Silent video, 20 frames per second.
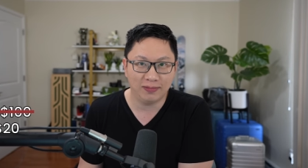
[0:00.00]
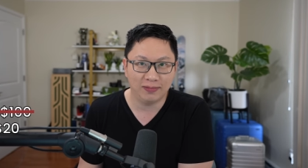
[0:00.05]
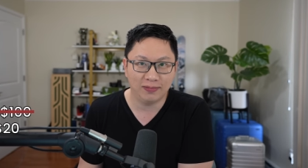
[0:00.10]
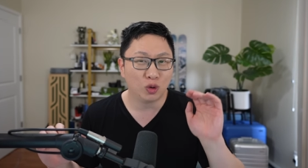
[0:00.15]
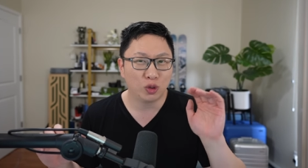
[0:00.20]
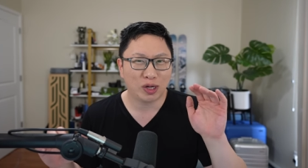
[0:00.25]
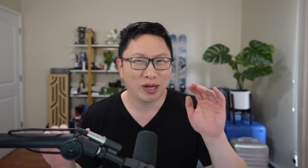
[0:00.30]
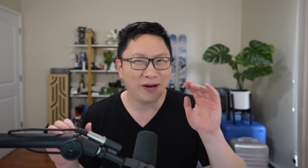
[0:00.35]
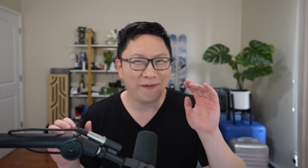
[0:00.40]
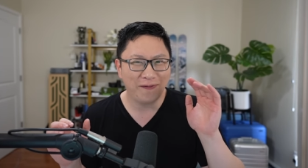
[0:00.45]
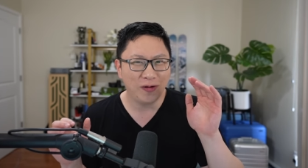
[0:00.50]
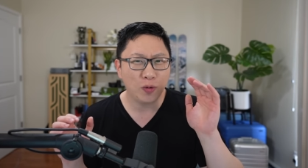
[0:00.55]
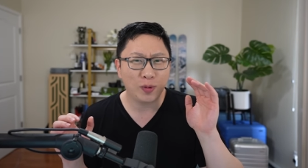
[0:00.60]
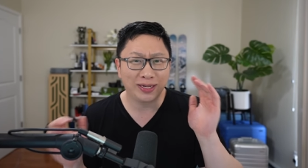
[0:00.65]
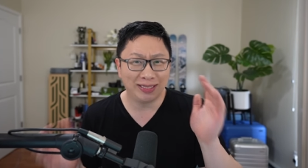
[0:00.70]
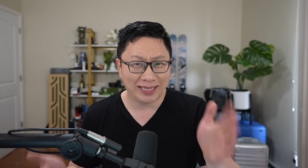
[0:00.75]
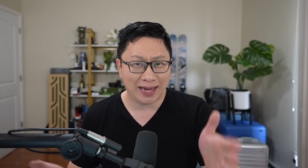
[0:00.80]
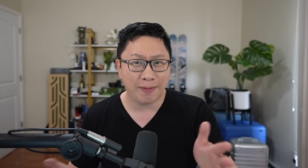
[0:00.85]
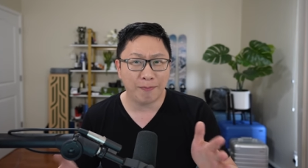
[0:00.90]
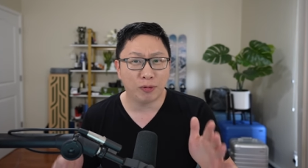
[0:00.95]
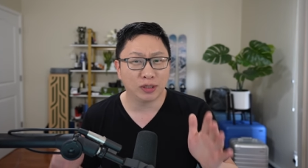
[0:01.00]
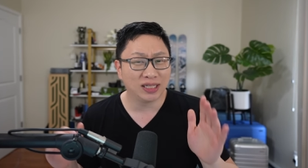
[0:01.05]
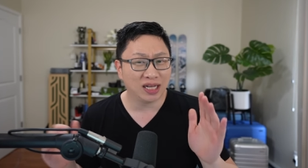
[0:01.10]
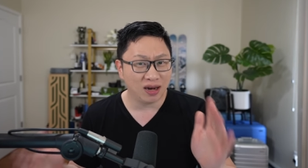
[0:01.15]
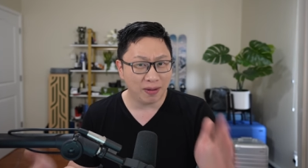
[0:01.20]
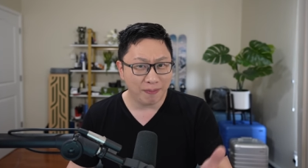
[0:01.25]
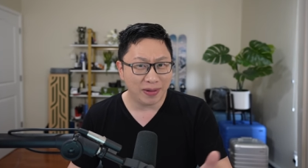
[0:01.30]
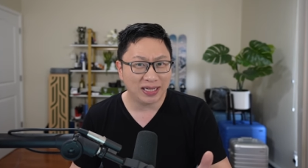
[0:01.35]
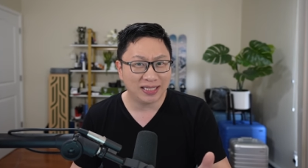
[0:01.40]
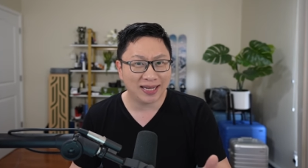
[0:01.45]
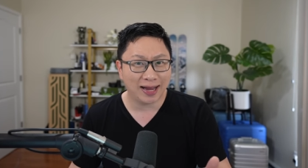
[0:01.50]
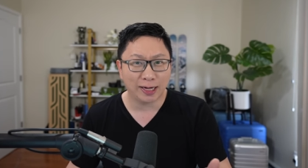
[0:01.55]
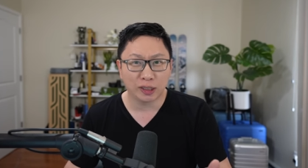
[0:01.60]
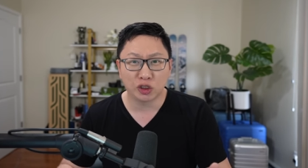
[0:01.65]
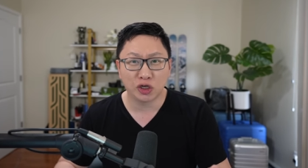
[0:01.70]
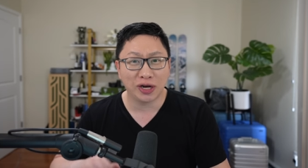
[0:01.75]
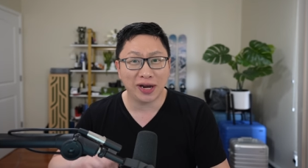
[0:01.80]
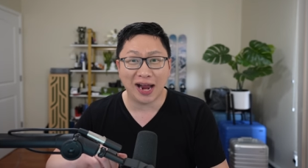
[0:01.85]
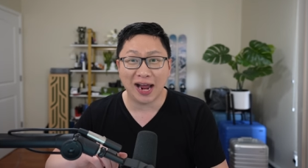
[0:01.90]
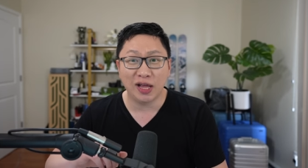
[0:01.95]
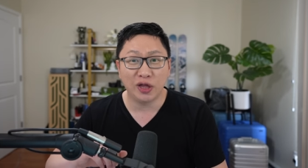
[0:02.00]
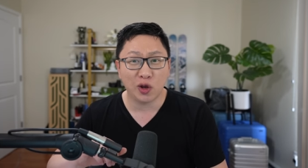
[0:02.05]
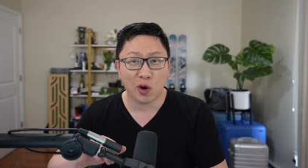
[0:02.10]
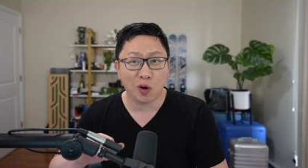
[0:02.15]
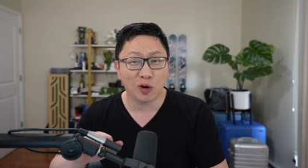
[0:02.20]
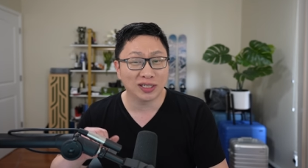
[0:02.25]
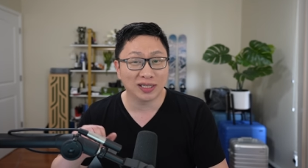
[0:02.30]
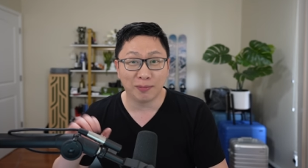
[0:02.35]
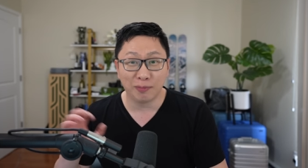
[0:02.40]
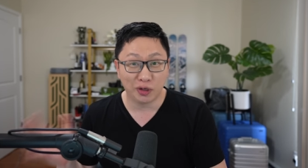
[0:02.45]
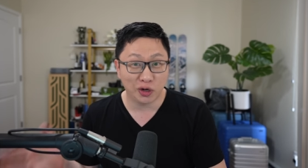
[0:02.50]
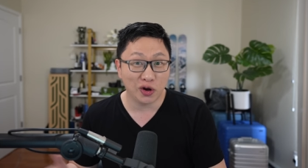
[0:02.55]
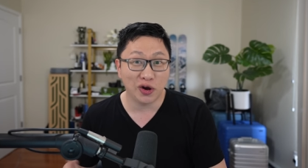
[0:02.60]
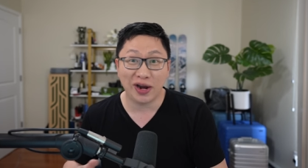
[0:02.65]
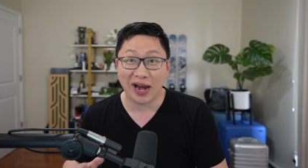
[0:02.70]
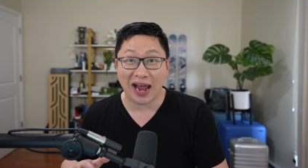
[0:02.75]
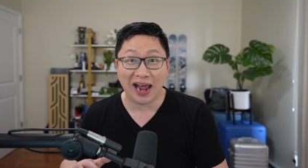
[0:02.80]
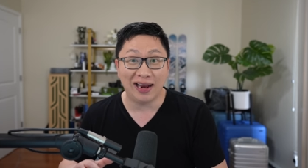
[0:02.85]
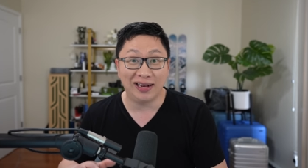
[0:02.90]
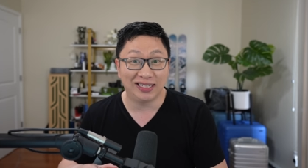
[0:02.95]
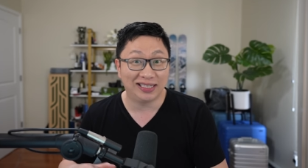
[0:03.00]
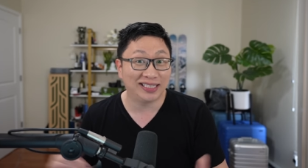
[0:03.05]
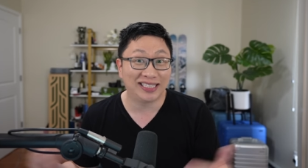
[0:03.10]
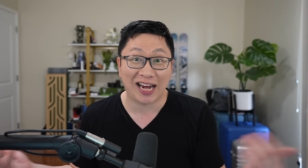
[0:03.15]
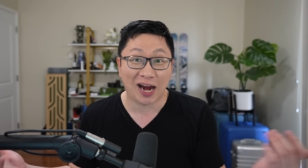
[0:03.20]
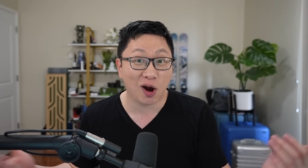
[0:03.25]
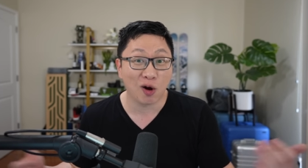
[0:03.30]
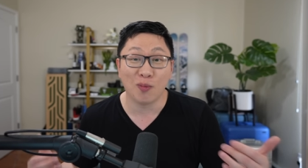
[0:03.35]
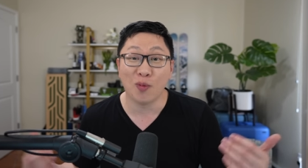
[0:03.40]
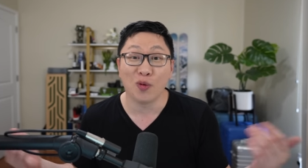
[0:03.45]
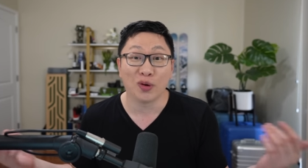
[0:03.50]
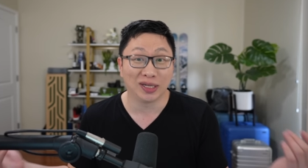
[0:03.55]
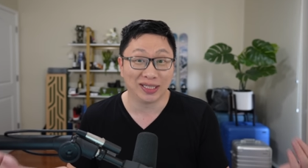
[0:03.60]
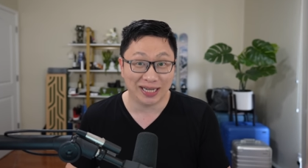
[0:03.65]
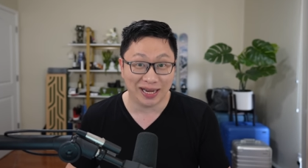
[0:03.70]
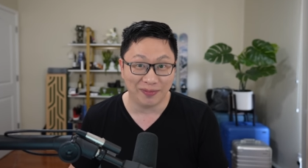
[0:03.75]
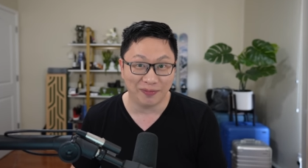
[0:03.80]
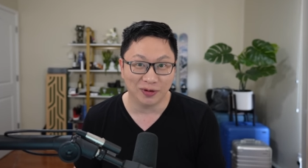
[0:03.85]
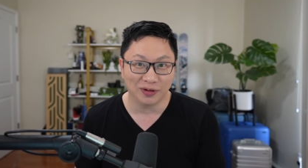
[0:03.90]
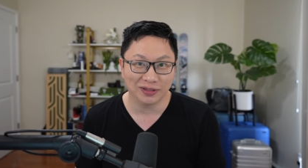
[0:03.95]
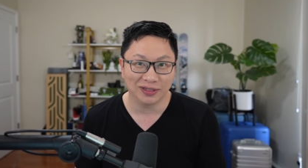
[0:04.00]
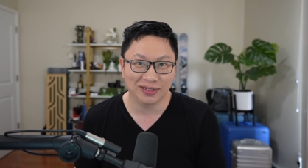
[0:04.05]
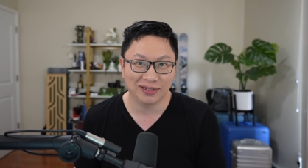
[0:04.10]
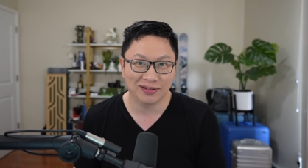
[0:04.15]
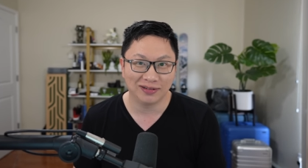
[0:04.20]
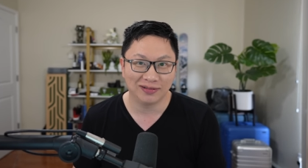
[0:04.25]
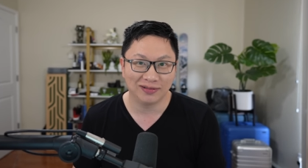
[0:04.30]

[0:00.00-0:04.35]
We'll look at a few examples in the midsection, and there are some good and terrible examples.